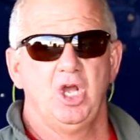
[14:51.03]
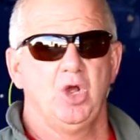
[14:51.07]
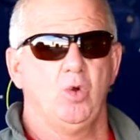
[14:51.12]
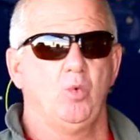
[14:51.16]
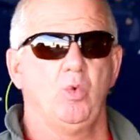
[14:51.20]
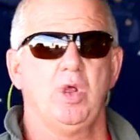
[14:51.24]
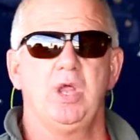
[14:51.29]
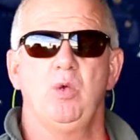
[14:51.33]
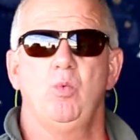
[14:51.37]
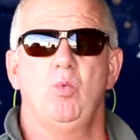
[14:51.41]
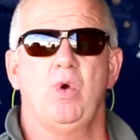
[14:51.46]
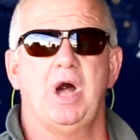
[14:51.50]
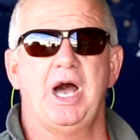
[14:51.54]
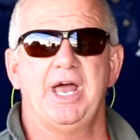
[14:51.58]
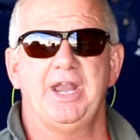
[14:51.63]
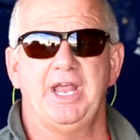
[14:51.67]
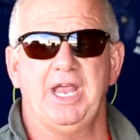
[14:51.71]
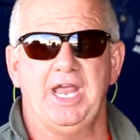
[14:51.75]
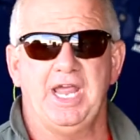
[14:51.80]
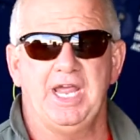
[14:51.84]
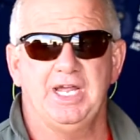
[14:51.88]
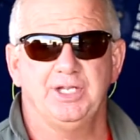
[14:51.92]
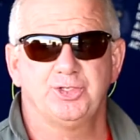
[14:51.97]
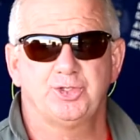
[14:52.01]
We want to
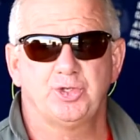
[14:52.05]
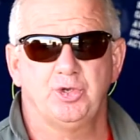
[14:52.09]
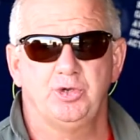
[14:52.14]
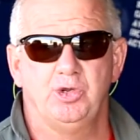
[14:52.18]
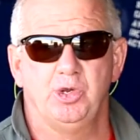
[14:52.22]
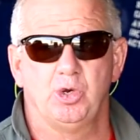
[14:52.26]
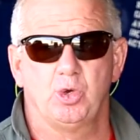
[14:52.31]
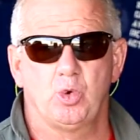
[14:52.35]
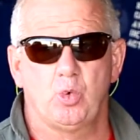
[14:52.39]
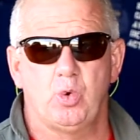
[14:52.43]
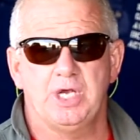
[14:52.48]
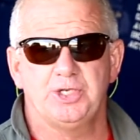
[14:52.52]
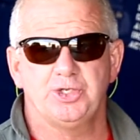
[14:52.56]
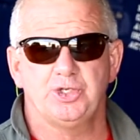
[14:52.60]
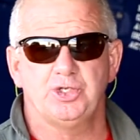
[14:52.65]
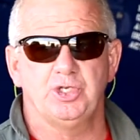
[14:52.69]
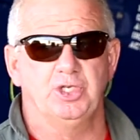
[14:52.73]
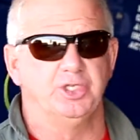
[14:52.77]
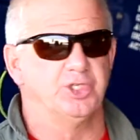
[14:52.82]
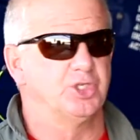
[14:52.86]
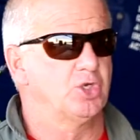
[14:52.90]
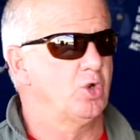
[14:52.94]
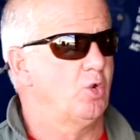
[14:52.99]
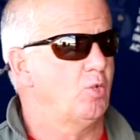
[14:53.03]
answer your
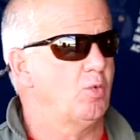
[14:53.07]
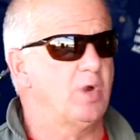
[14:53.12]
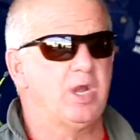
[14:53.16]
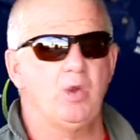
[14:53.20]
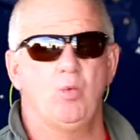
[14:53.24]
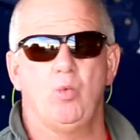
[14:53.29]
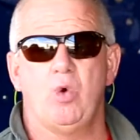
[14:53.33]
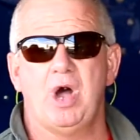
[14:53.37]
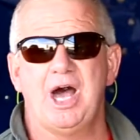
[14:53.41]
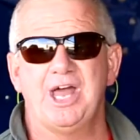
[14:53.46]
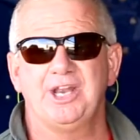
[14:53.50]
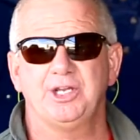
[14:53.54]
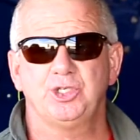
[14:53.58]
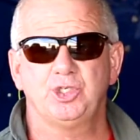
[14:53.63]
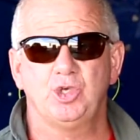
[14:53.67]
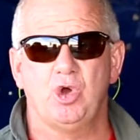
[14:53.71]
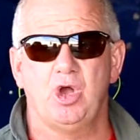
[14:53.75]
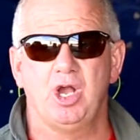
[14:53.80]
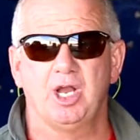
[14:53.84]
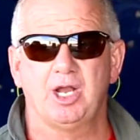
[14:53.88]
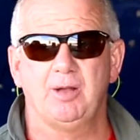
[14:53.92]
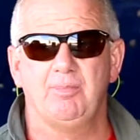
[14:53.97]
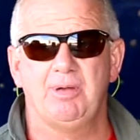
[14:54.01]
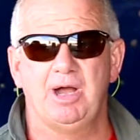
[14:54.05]
questions. We want to
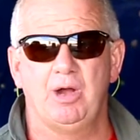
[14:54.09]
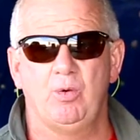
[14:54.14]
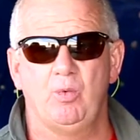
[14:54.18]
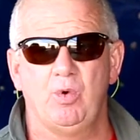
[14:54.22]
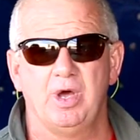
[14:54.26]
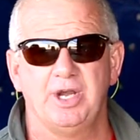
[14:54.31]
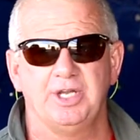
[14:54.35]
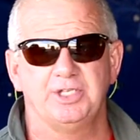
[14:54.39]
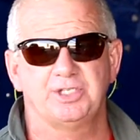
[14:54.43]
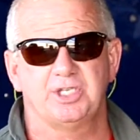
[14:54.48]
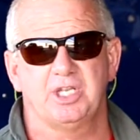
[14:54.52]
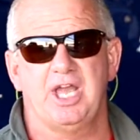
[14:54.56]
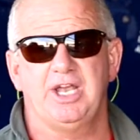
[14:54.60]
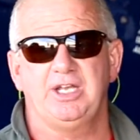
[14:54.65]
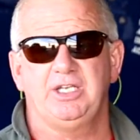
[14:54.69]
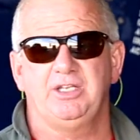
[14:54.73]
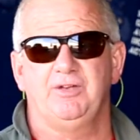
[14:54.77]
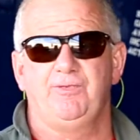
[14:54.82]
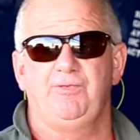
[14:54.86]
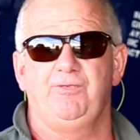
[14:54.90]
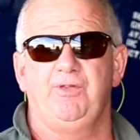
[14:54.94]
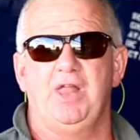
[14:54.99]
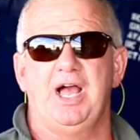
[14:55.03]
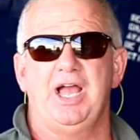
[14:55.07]
talk about what it's like
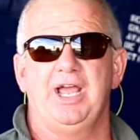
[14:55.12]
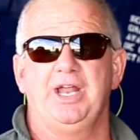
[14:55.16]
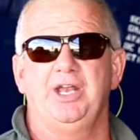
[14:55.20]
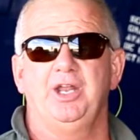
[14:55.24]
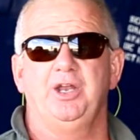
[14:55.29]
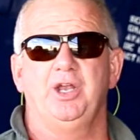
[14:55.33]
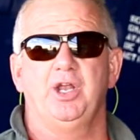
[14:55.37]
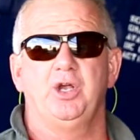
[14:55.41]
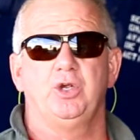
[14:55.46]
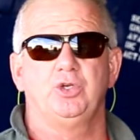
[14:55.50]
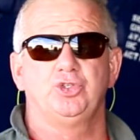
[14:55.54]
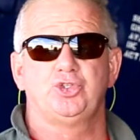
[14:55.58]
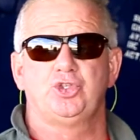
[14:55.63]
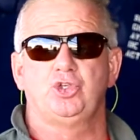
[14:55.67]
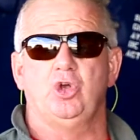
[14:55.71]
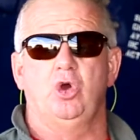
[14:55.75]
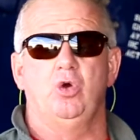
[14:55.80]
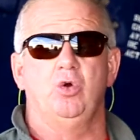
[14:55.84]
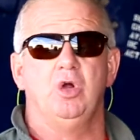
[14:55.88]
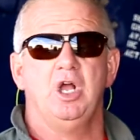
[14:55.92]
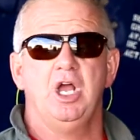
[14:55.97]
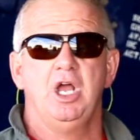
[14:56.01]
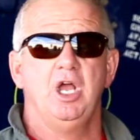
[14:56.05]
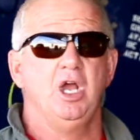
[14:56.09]
to fly in an air
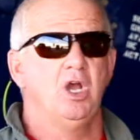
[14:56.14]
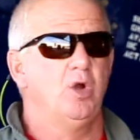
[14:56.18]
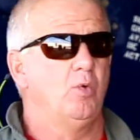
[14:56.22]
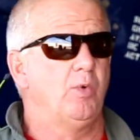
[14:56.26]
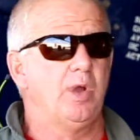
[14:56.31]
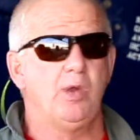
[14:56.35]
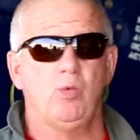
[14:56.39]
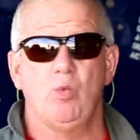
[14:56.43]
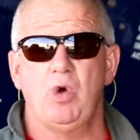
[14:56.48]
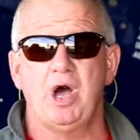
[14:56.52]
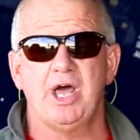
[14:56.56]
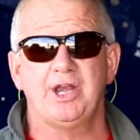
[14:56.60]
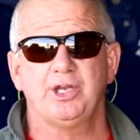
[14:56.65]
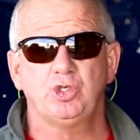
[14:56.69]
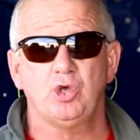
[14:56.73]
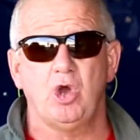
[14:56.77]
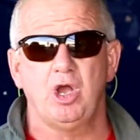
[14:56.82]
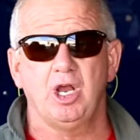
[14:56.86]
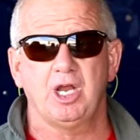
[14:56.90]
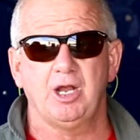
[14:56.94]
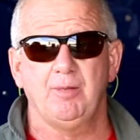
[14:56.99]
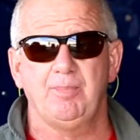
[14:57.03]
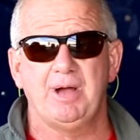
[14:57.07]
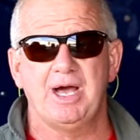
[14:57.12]
show. We want to
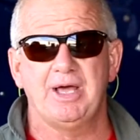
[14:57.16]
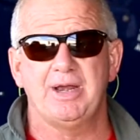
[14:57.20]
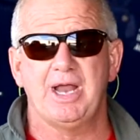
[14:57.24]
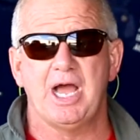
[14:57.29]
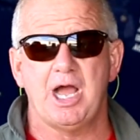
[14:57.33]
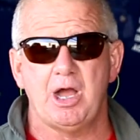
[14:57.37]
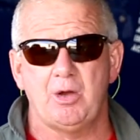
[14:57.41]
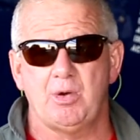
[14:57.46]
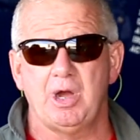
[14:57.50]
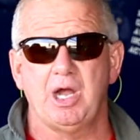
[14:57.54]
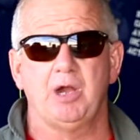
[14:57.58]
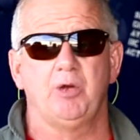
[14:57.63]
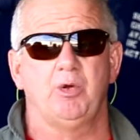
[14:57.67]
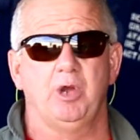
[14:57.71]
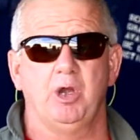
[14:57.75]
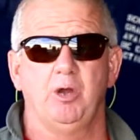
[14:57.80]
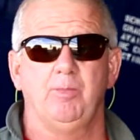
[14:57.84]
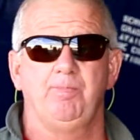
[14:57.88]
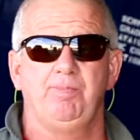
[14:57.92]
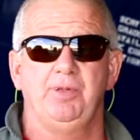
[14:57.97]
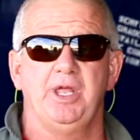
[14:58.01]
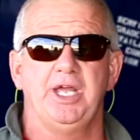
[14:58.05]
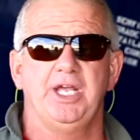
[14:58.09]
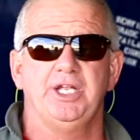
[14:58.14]
talk about how our
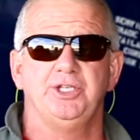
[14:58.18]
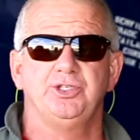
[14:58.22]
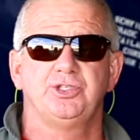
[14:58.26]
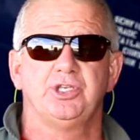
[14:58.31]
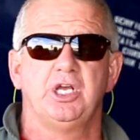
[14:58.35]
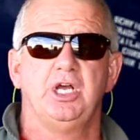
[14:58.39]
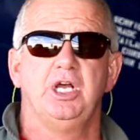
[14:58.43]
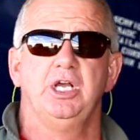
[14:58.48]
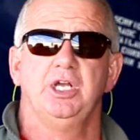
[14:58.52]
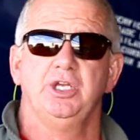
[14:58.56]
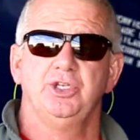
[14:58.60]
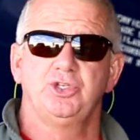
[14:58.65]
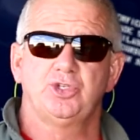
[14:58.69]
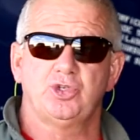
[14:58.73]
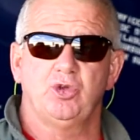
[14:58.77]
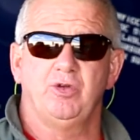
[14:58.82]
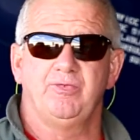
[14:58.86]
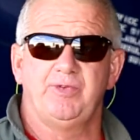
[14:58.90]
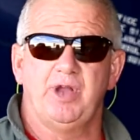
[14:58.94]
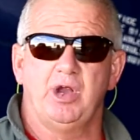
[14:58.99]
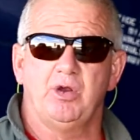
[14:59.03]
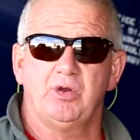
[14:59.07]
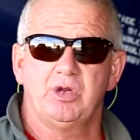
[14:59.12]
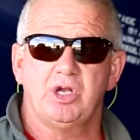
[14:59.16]
airplanes
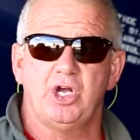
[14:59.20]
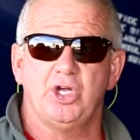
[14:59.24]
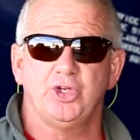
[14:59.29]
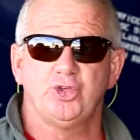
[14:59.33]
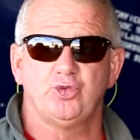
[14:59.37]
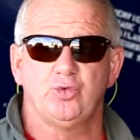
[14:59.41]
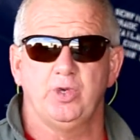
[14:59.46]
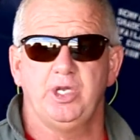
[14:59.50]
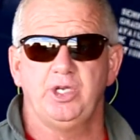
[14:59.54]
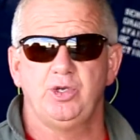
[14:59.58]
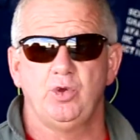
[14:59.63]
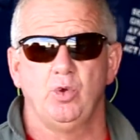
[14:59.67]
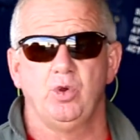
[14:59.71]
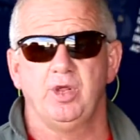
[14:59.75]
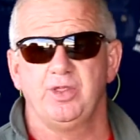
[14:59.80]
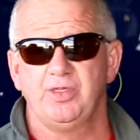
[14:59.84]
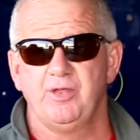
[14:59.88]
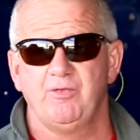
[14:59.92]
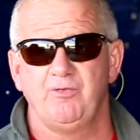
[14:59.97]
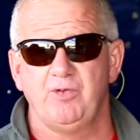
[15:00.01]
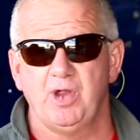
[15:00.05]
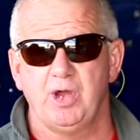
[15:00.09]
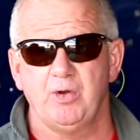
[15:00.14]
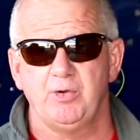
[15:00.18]
served our country during
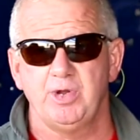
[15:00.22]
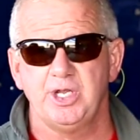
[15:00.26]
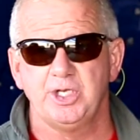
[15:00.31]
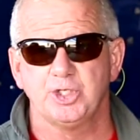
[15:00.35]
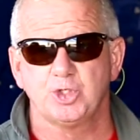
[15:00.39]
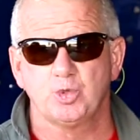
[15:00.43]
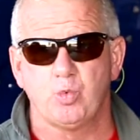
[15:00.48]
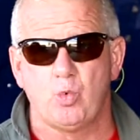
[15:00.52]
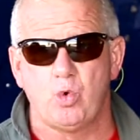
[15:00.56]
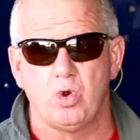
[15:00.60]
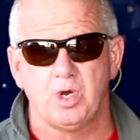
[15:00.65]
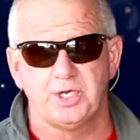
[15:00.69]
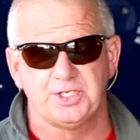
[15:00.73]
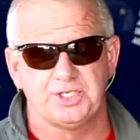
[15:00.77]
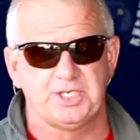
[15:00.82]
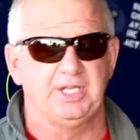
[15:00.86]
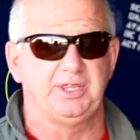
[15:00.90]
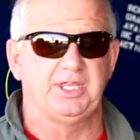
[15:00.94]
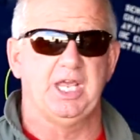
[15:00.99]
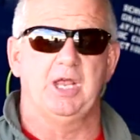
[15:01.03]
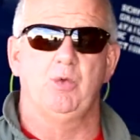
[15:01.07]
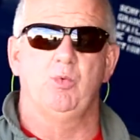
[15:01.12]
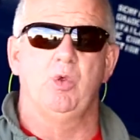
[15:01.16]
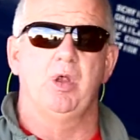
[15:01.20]
the various wars
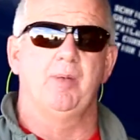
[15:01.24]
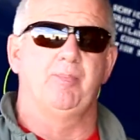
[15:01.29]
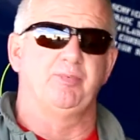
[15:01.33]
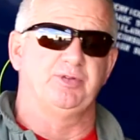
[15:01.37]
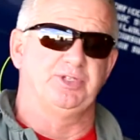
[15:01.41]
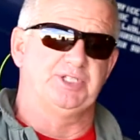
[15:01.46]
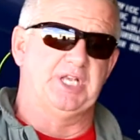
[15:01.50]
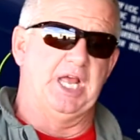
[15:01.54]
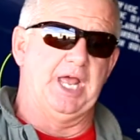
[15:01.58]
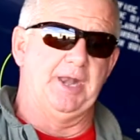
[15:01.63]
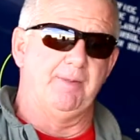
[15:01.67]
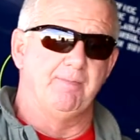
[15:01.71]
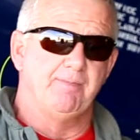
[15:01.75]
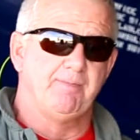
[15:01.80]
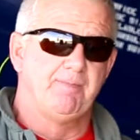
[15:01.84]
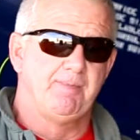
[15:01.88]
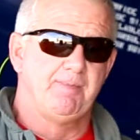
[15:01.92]
that they represent.